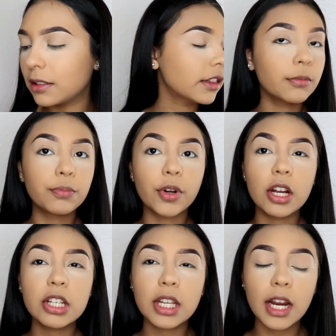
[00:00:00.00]
And the
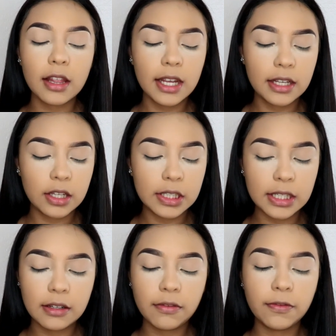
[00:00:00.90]
brush that I like
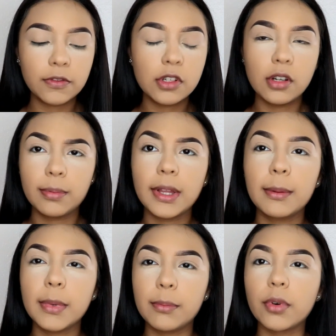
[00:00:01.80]
using to
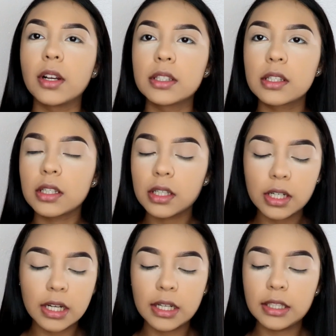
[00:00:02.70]
apply my
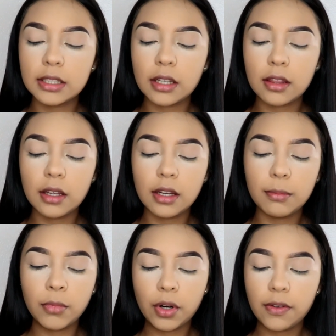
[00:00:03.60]
bronzer is
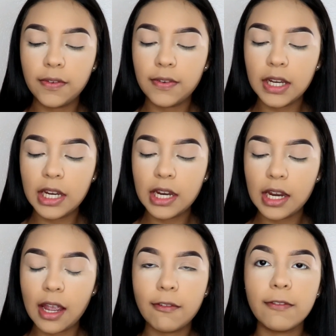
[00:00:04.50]
the
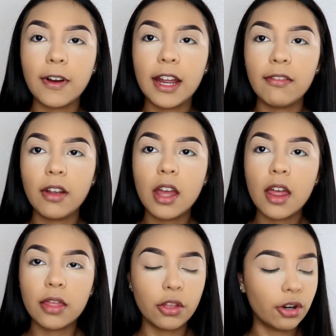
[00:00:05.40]
Morphe
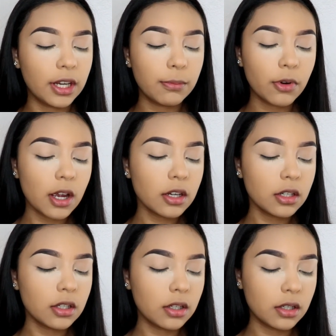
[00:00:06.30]
M530
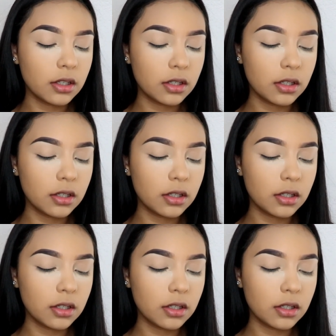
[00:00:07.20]
brush,